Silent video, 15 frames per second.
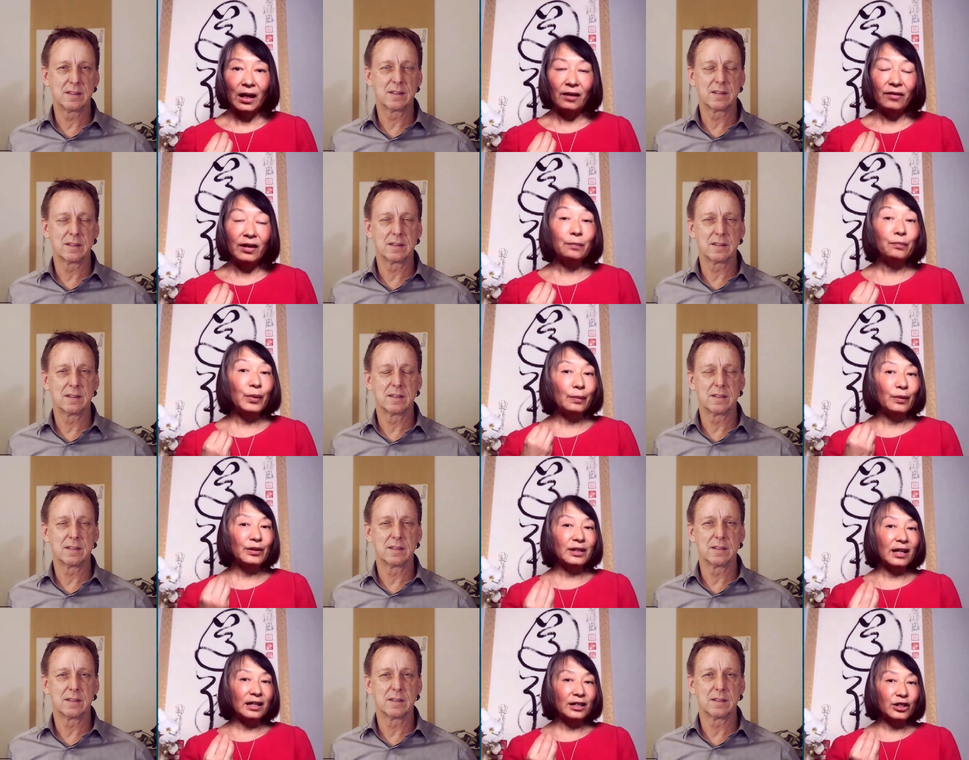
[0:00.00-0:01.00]
Speaker 1: even people
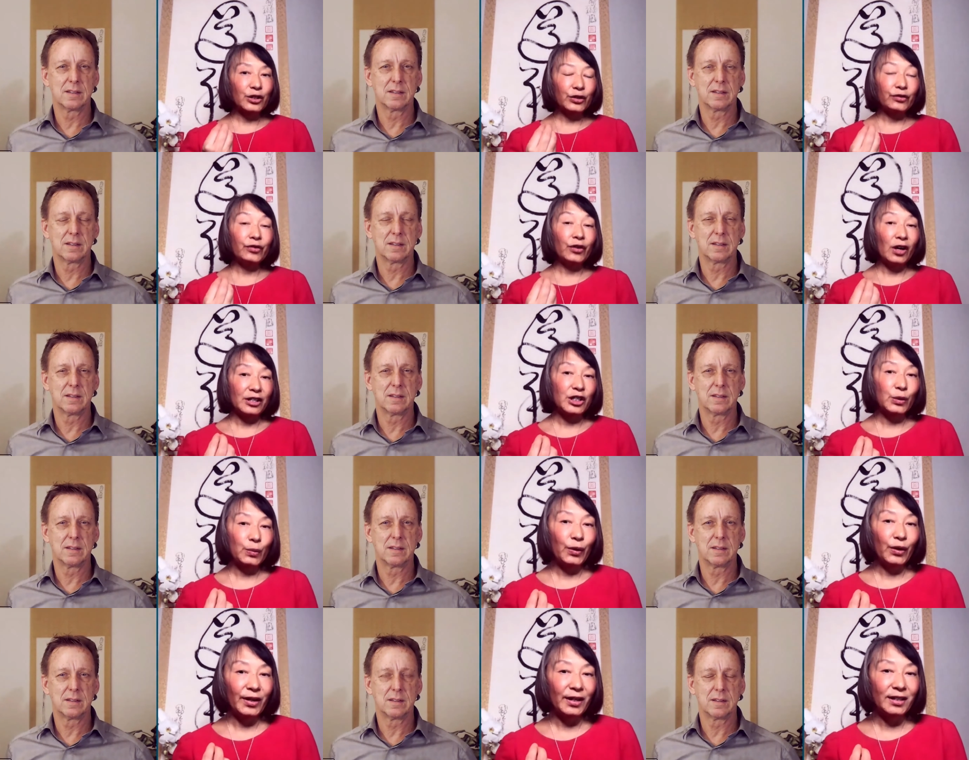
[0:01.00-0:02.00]
say it's good for our
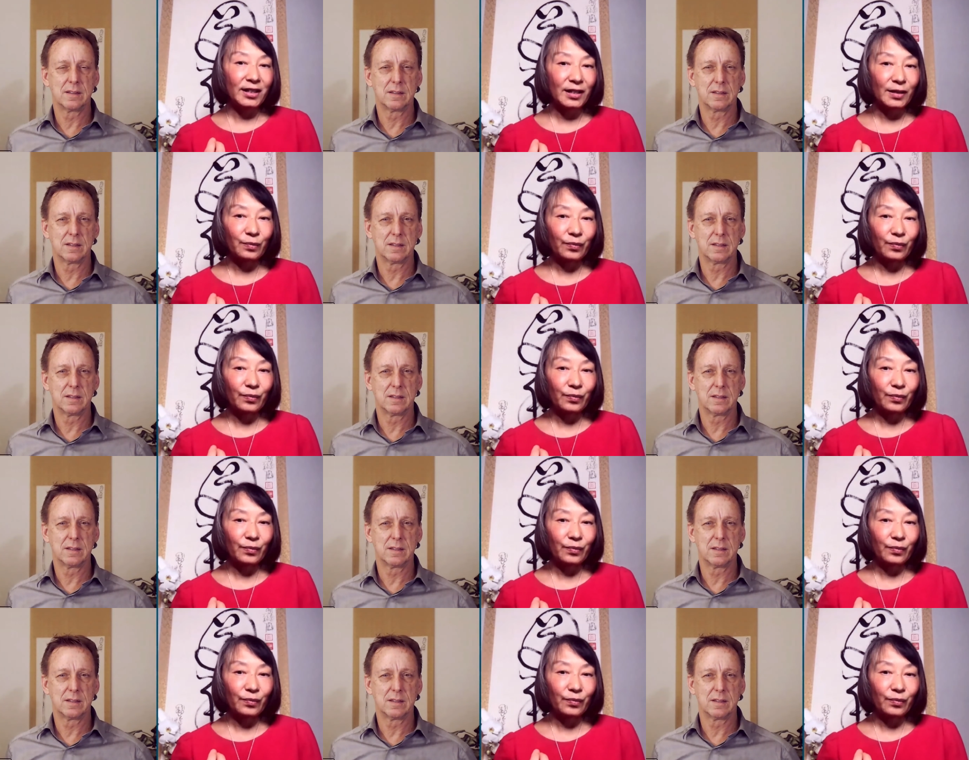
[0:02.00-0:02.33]
spirit.